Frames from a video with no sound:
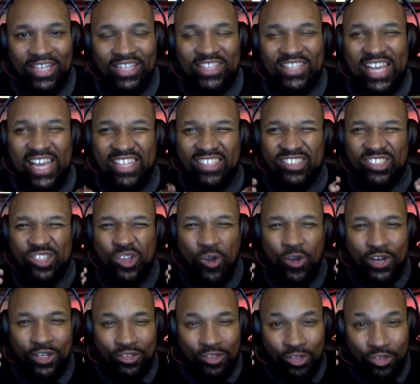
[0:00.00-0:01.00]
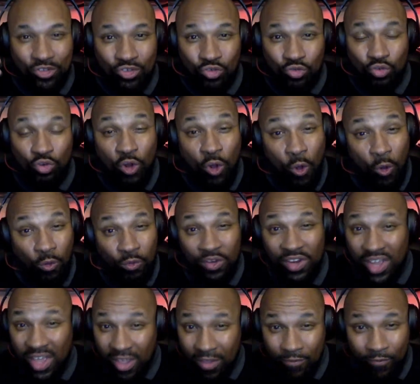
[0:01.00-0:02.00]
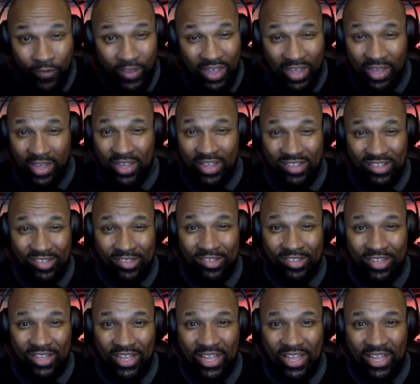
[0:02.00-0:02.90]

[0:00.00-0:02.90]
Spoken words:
that started to troll Knicks fans.